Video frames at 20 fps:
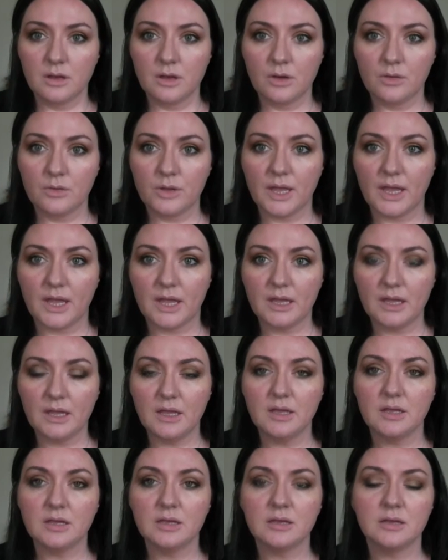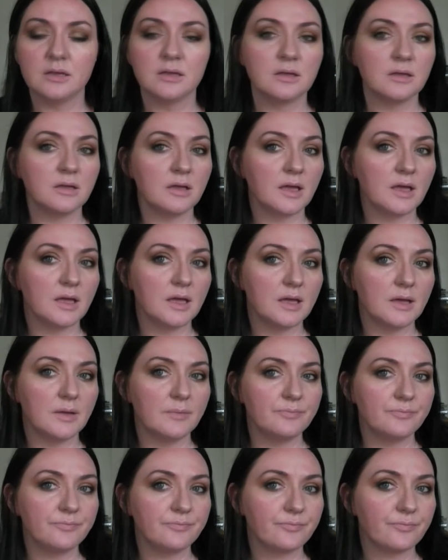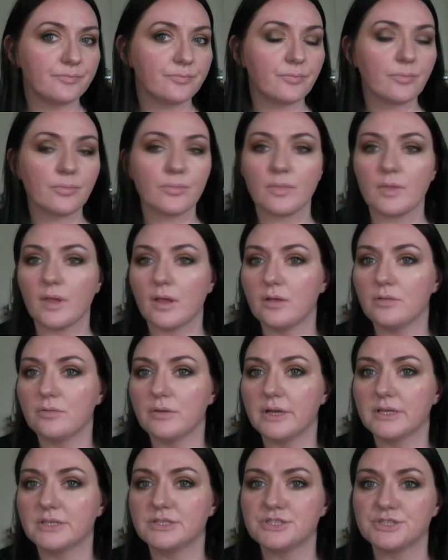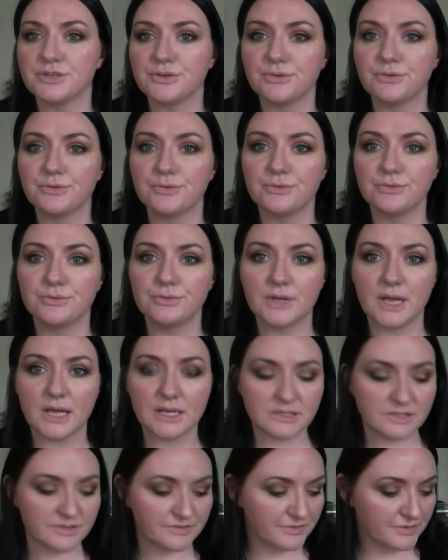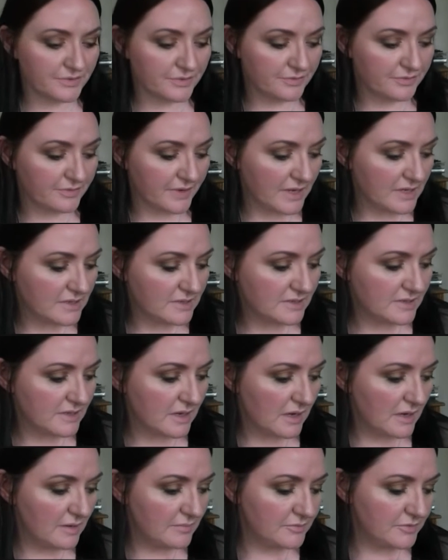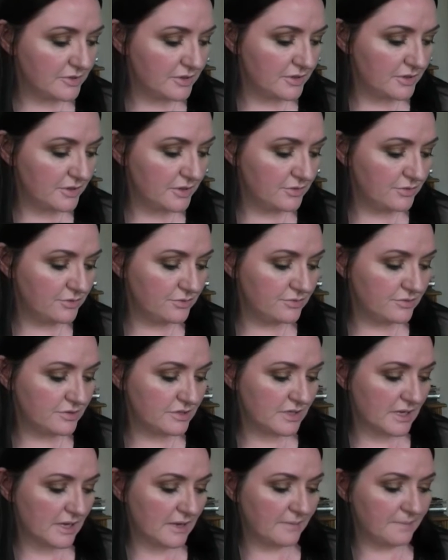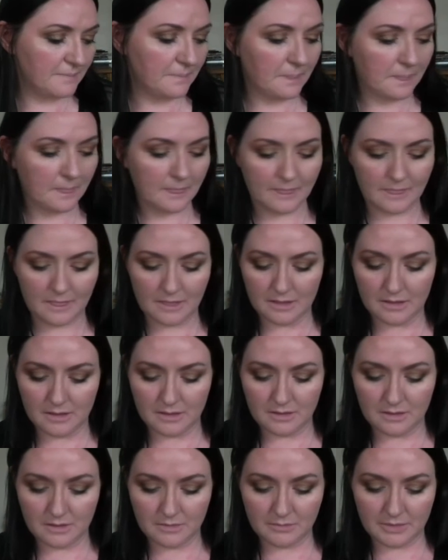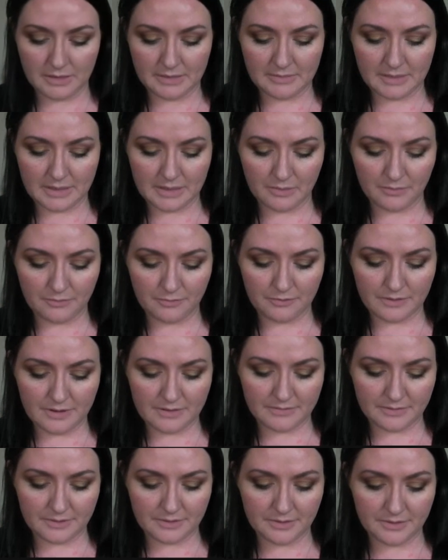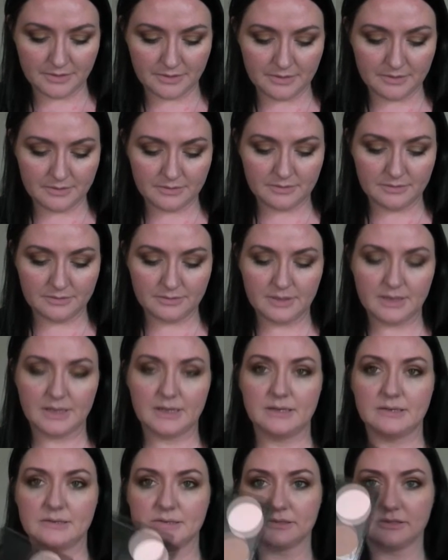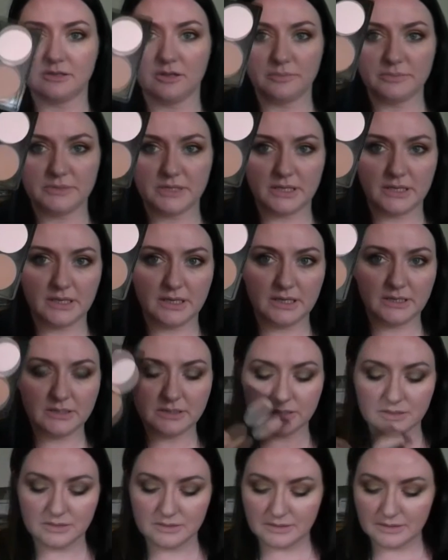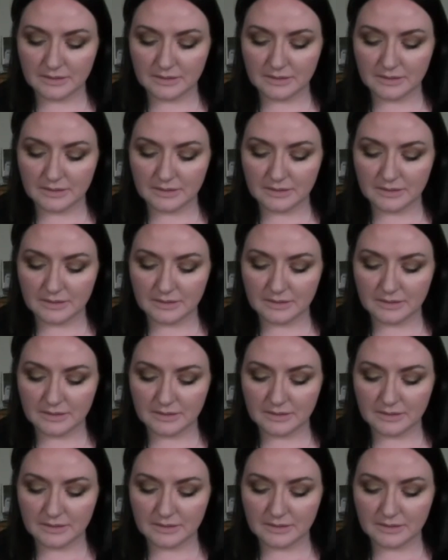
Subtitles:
Okay, alright, so next for face, I'm going to use my Makeup Forever sculpting kit.